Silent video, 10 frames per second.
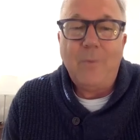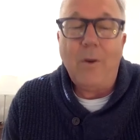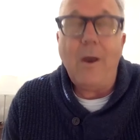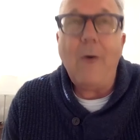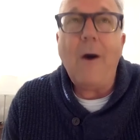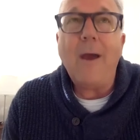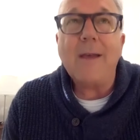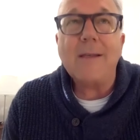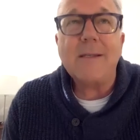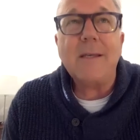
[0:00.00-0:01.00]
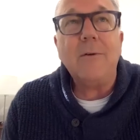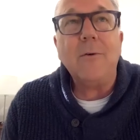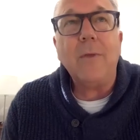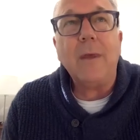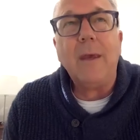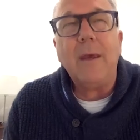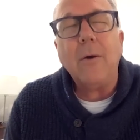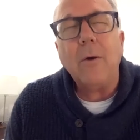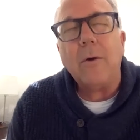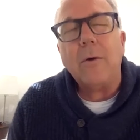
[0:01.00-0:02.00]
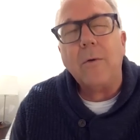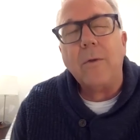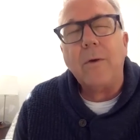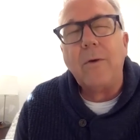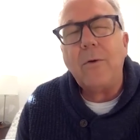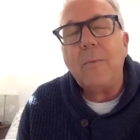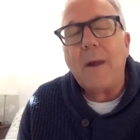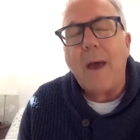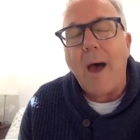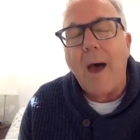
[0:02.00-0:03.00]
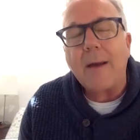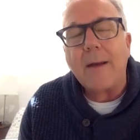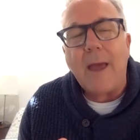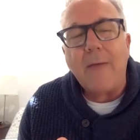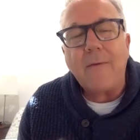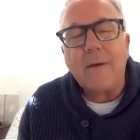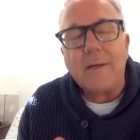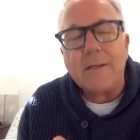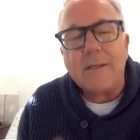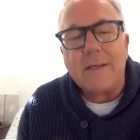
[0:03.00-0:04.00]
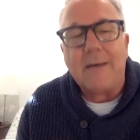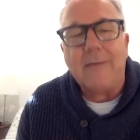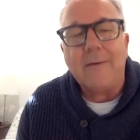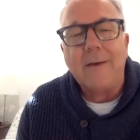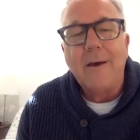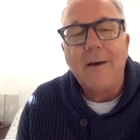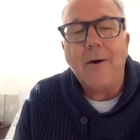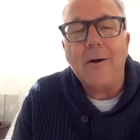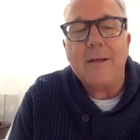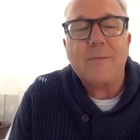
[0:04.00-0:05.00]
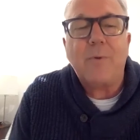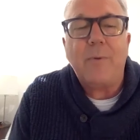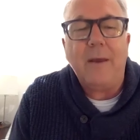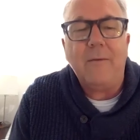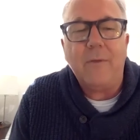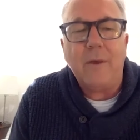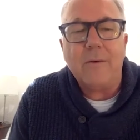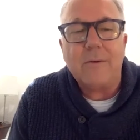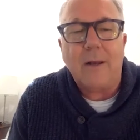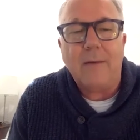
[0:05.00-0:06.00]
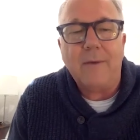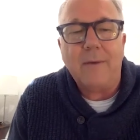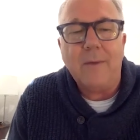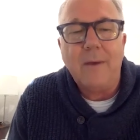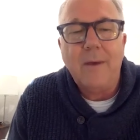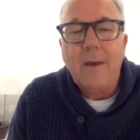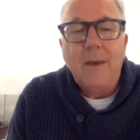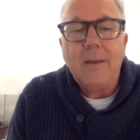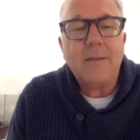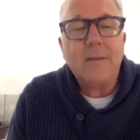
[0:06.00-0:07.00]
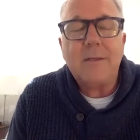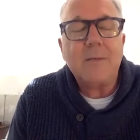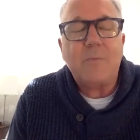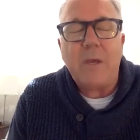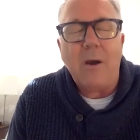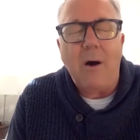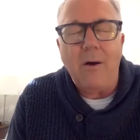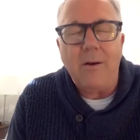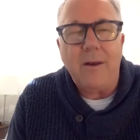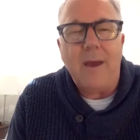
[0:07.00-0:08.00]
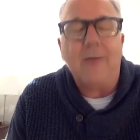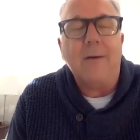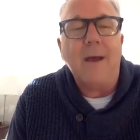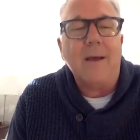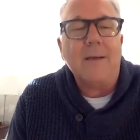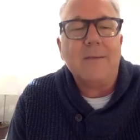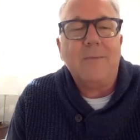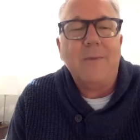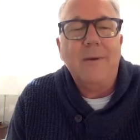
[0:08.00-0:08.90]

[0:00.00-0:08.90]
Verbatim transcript: what no eye has seen, nor the ear heard, nor the human heart ever conceived, God has prepared for those who love him. It's just beyond our grasp,